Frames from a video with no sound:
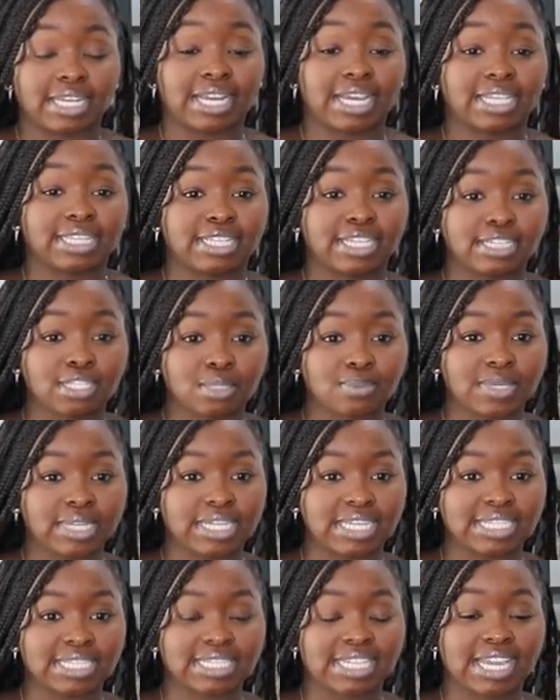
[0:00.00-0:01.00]
Now this
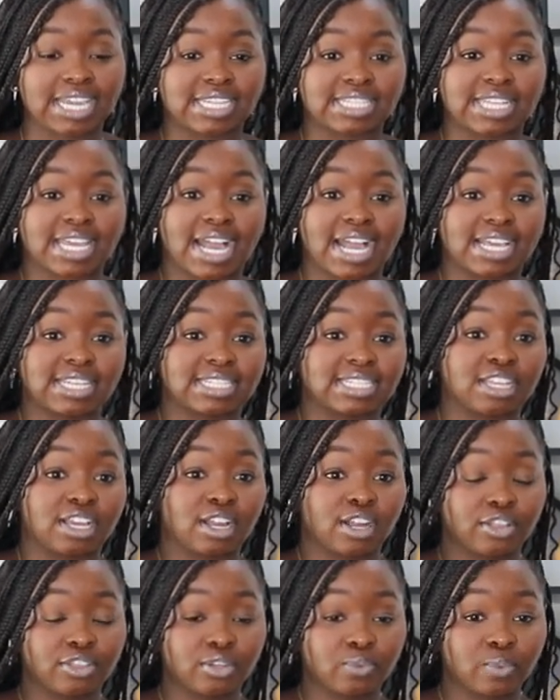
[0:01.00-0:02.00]
one isn't as high as the
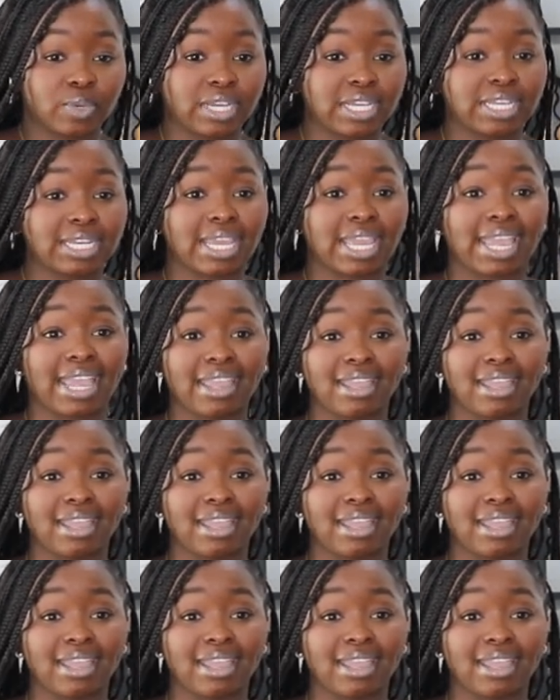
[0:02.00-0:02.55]
other one,